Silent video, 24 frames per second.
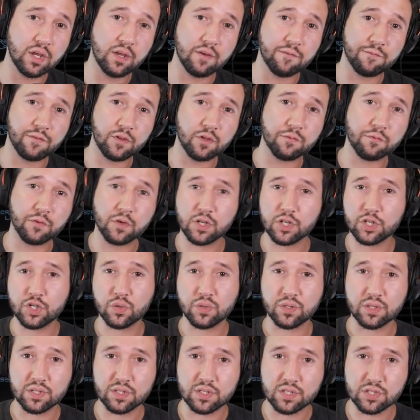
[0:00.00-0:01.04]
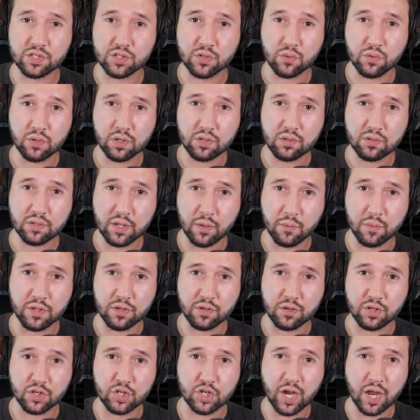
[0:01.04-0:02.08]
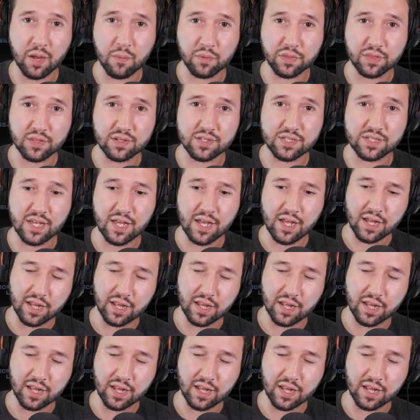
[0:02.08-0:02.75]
Feel free to join the Discord. That way you can chat with us